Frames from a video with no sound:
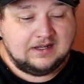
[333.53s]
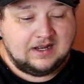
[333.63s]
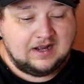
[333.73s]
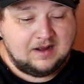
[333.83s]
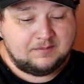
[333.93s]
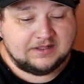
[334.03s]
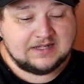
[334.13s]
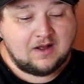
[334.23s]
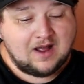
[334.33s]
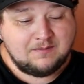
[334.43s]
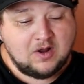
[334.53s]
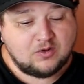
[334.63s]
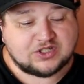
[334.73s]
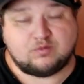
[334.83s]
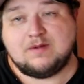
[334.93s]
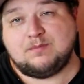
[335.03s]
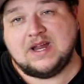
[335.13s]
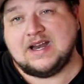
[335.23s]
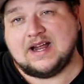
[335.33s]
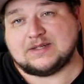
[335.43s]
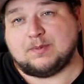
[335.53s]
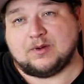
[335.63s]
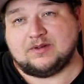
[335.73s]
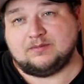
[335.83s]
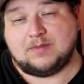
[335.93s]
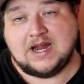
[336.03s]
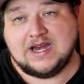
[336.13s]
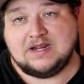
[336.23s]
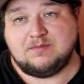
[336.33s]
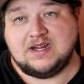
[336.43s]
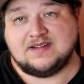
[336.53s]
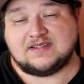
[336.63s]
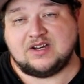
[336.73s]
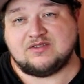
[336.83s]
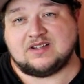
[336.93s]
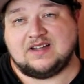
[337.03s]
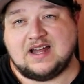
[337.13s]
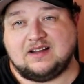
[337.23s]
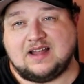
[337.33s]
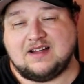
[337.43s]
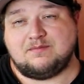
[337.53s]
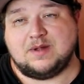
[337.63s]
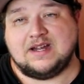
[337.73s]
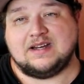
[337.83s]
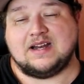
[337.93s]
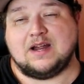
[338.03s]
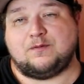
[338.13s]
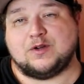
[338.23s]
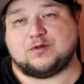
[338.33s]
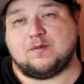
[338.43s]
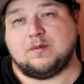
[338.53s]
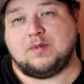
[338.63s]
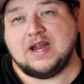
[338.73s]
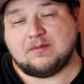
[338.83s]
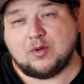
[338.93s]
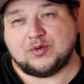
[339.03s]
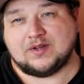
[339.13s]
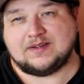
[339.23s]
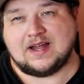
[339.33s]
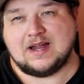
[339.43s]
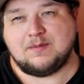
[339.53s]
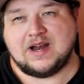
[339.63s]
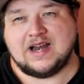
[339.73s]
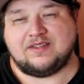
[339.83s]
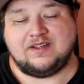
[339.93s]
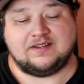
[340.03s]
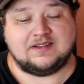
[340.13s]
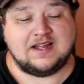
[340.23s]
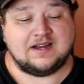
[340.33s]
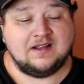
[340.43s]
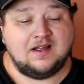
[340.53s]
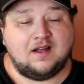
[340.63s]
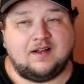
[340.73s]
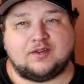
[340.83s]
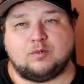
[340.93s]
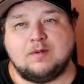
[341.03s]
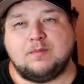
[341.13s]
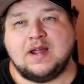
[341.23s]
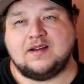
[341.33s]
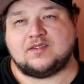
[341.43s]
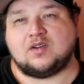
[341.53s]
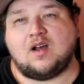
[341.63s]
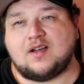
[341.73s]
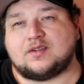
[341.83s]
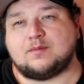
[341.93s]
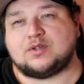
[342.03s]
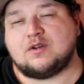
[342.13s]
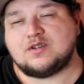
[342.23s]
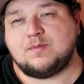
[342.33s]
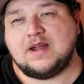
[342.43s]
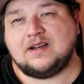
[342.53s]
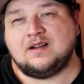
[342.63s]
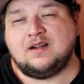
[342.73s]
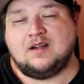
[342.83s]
now I'm no swim bait expert by any means. I use a lot of live bait and I fish from the bank most of the time. And I think that a swim bait is an awesome search bait,